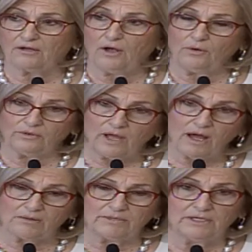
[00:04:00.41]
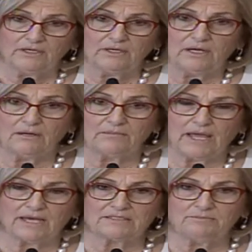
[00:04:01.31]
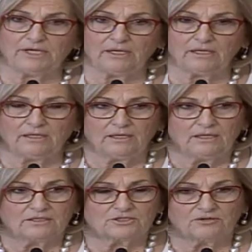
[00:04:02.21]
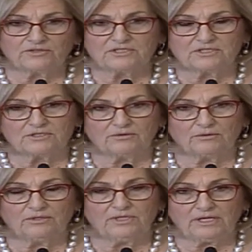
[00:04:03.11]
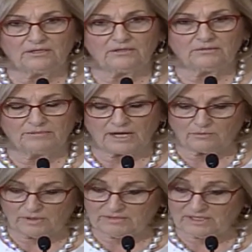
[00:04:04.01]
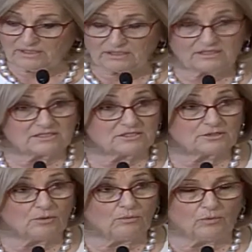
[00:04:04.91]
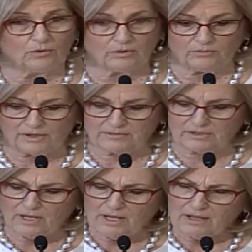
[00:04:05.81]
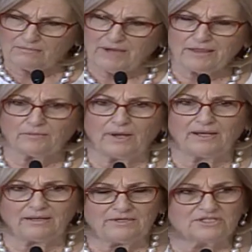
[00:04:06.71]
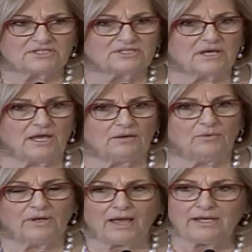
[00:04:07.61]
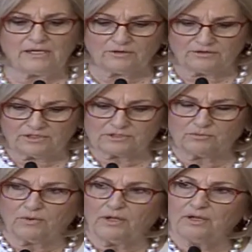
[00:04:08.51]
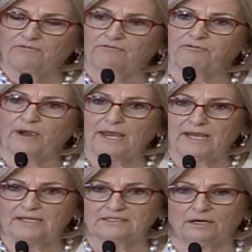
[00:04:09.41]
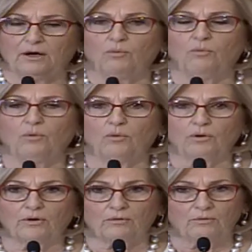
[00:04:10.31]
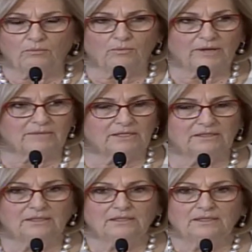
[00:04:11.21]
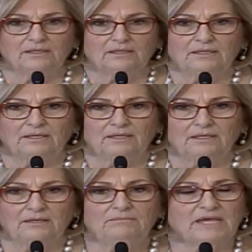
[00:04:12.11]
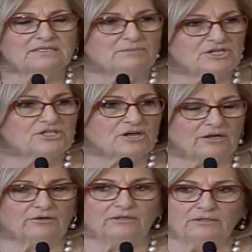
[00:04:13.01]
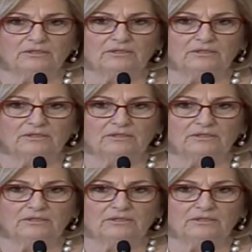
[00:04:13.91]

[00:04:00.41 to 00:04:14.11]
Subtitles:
hold up as being services that are needed by women and that this is a war on women. By the way, let me just say, when I hear this phrase, a war on women, it makes me shudder.